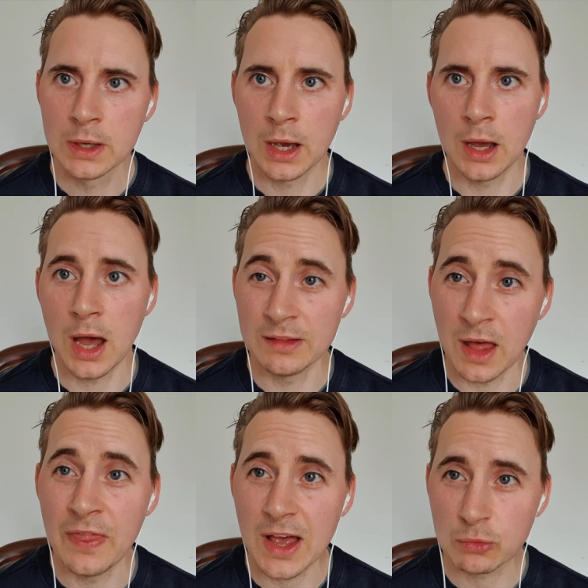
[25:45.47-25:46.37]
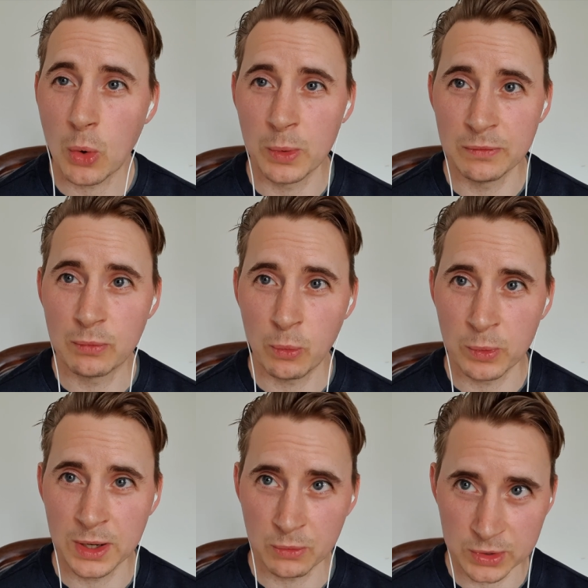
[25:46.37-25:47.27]
Uh, and, and that's what we
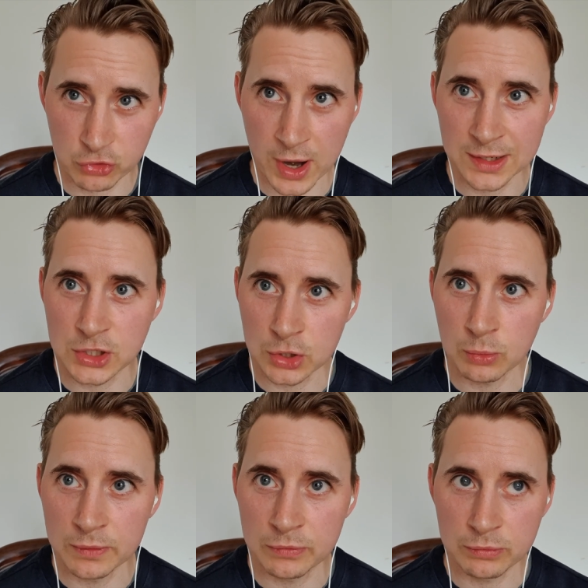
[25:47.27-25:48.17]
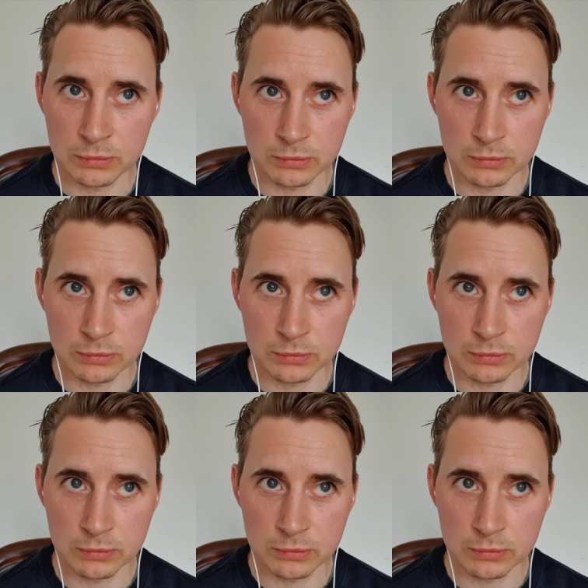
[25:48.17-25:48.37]
we, we try and do with